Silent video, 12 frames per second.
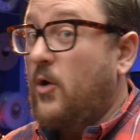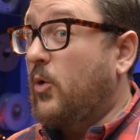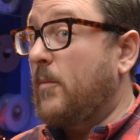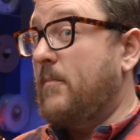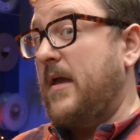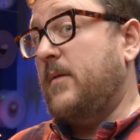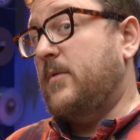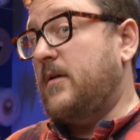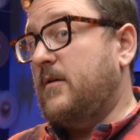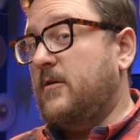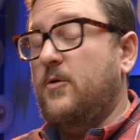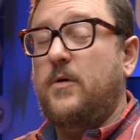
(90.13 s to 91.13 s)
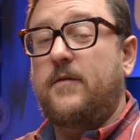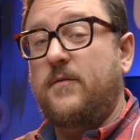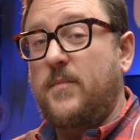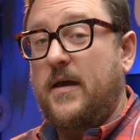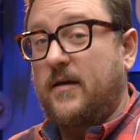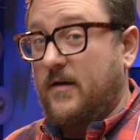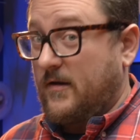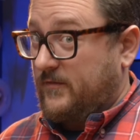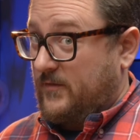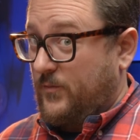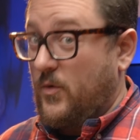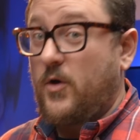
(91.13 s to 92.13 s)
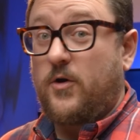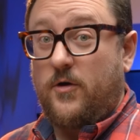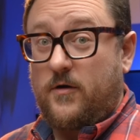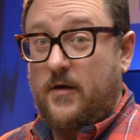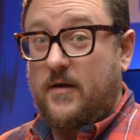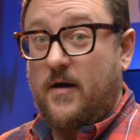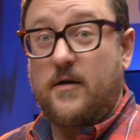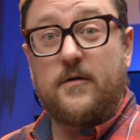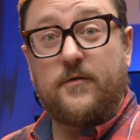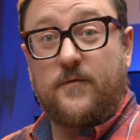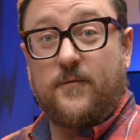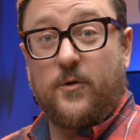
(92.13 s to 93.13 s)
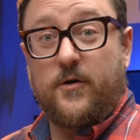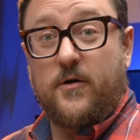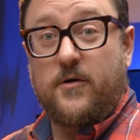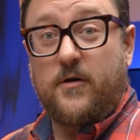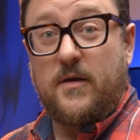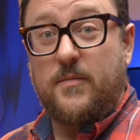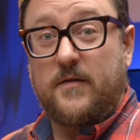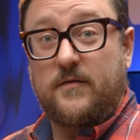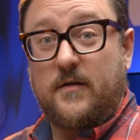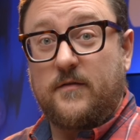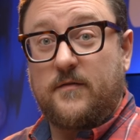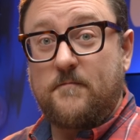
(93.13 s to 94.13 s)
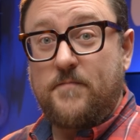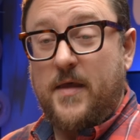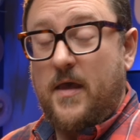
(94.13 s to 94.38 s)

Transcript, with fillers: or maybe you even make custom cookie cutters for your cookie business.